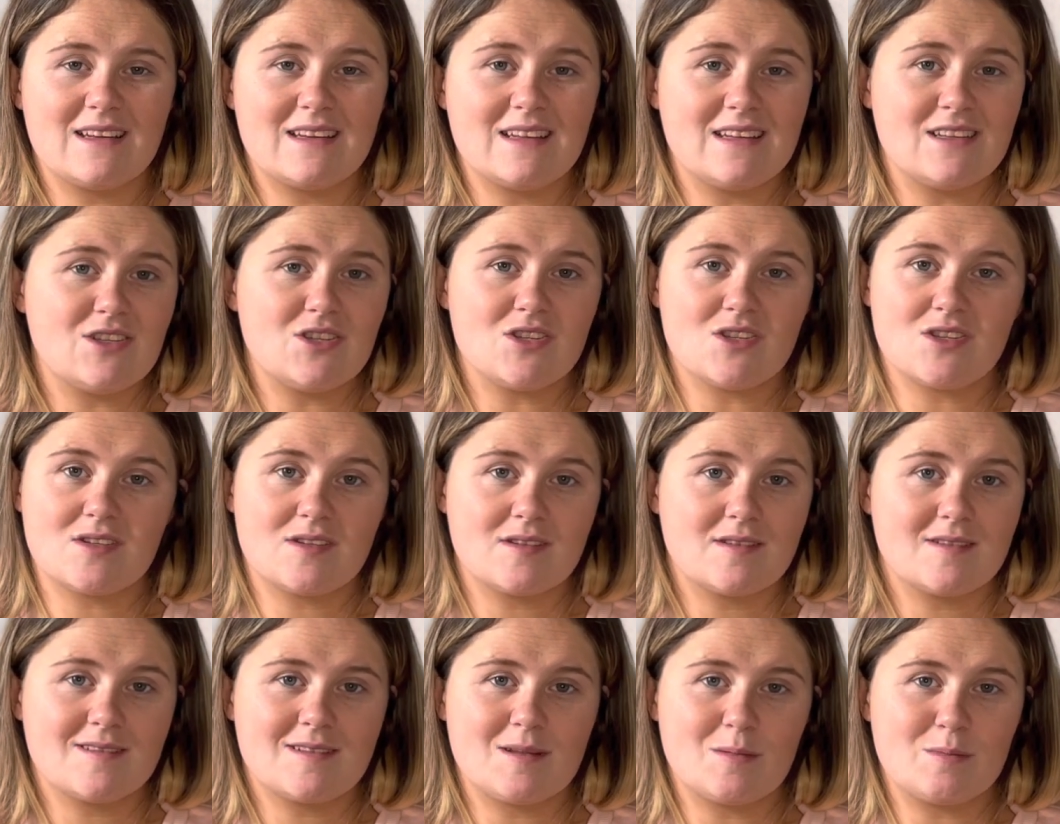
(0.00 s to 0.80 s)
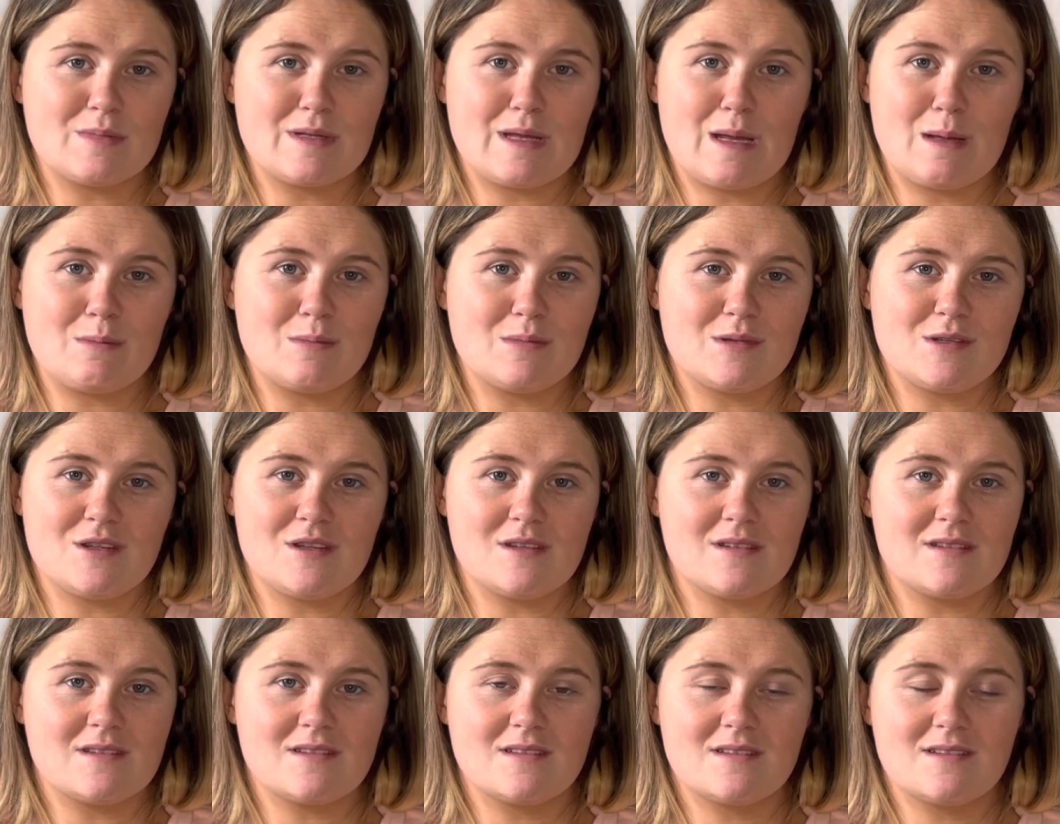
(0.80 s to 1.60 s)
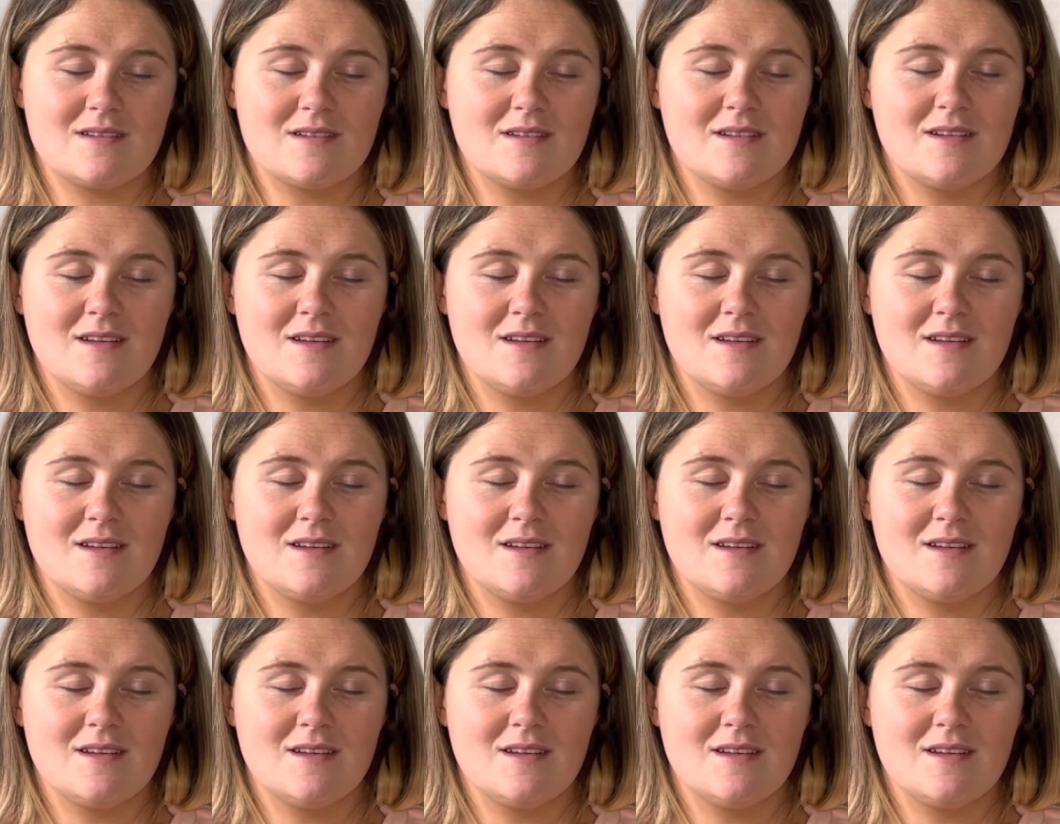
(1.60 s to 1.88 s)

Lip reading: they just sometimes just,